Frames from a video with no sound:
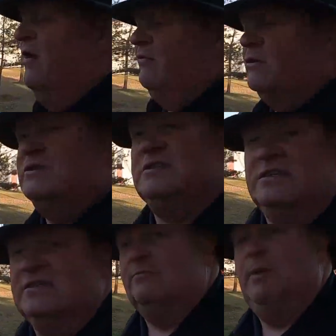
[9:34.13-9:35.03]
For
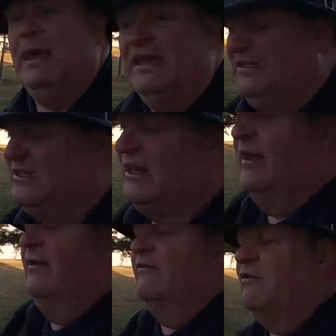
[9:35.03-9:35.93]
instance, peace
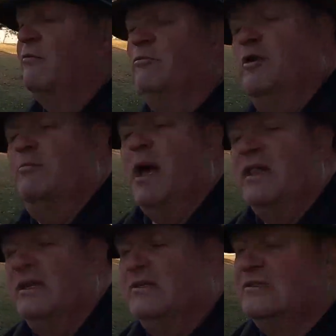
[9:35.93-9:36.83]
from
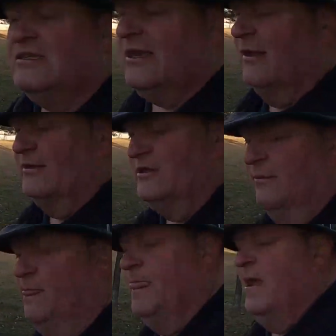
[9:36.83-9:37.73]
rebellions
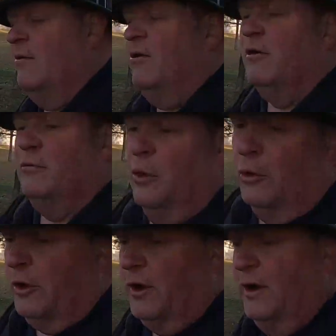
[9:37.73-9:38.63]
or
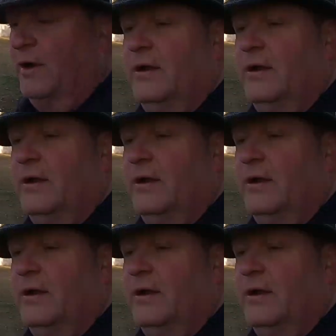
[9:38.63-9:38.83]
war.